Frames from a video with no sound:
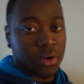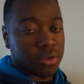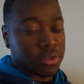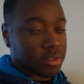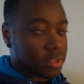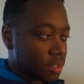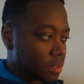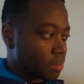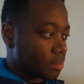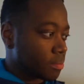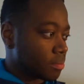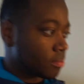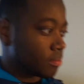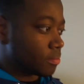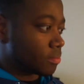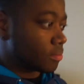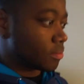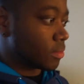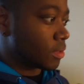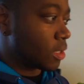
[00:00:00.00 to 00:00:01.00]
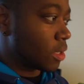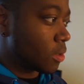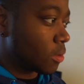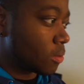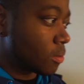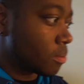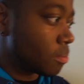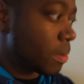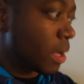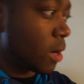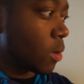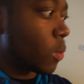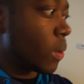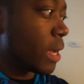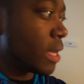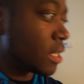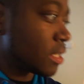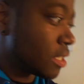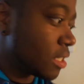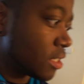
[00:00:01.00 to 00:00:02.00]
on some, you know, better
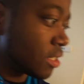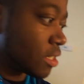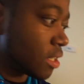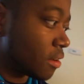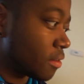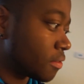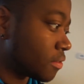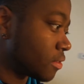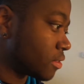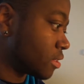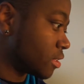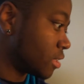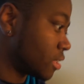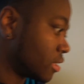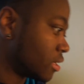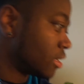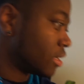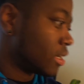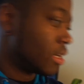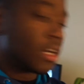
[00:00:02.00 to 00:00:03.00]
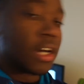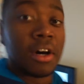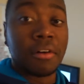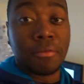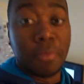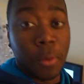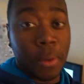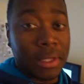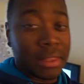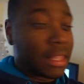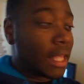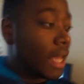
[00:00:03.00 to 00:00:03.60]
ways and stuff to avoid